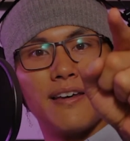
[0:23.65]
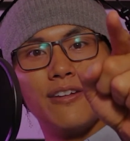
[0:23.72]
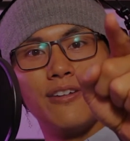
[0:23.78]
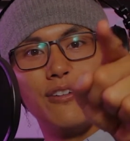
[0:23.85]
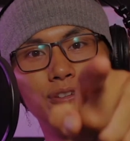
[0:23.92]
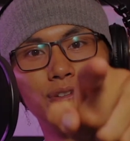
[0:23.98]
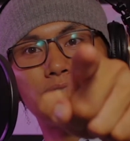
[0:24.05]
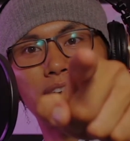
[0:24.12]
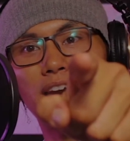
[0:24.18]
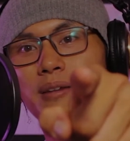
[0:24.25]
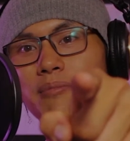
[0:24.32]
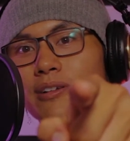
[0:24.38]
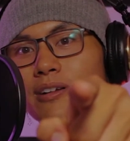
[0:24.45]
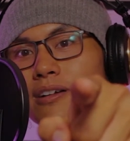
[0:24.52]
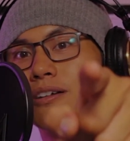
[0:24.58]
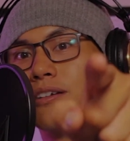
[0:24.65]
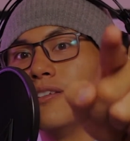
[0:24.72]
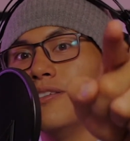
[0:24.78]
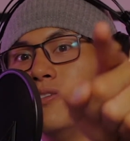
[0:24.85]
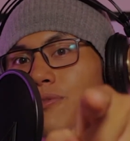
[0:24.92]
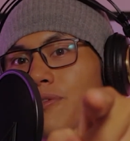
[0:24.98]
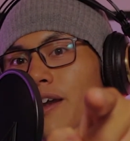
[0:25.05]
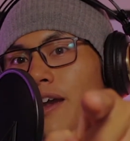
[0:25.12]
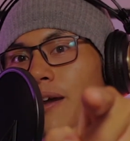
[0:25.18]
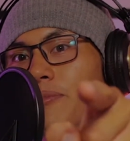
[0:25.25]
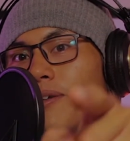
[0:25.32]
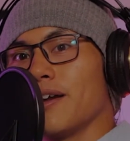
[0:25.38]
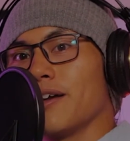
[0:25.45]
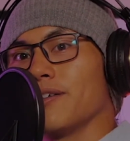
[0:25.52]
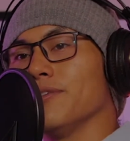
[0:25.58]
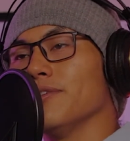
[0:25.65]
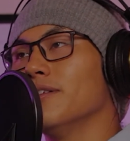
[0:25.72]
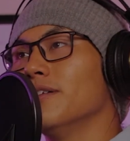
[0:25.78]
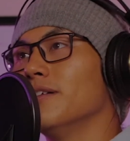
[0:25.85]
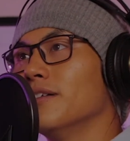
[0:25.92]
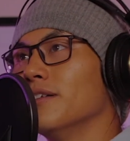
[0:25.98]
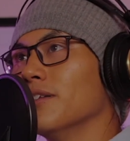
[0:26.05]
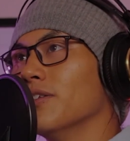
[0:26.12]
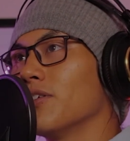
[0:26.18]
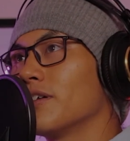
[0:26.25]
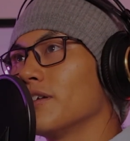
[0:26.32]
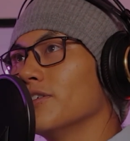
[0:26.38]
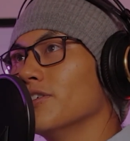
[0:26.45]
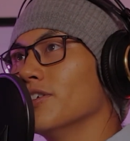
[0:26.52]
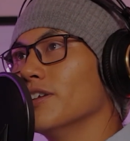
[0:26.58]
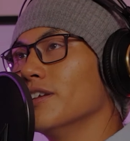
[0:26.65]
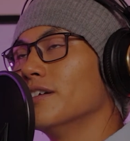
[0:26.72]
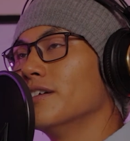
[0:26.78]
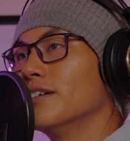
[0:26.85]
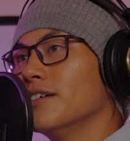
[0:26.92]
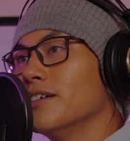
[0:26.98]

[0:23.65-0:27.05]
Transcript: new camera angle, looking good.